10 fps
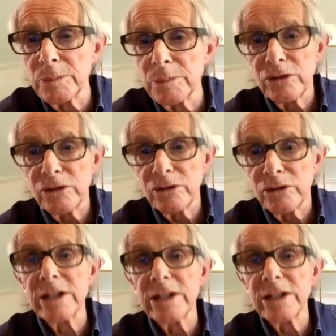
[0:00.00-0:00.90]
For
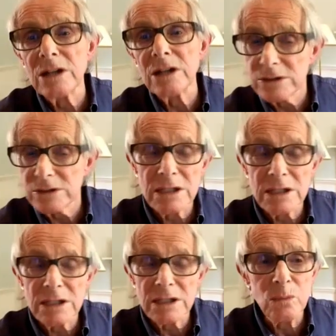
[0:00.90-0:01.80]
example, just to take
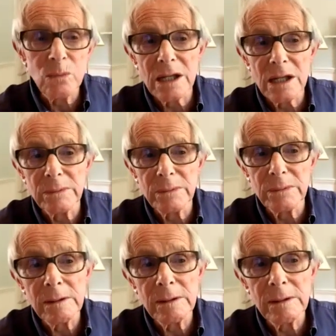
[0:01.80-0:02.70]
one example,
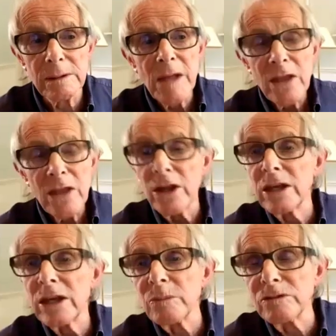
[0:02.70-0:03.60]
they
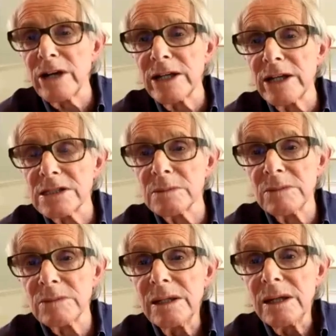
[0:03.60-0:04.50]
accuse someone of
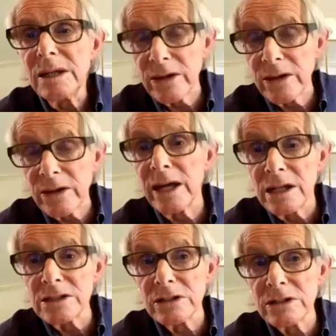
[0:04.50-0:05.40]
racism. Okay, our
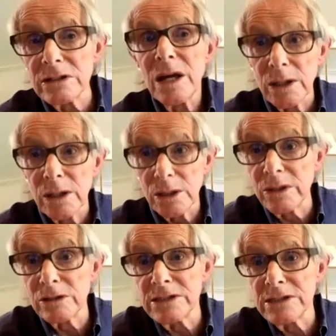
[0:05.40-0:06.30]
answer is, well, who
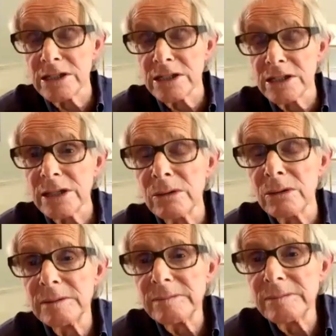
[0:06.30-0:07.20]
are the racists now?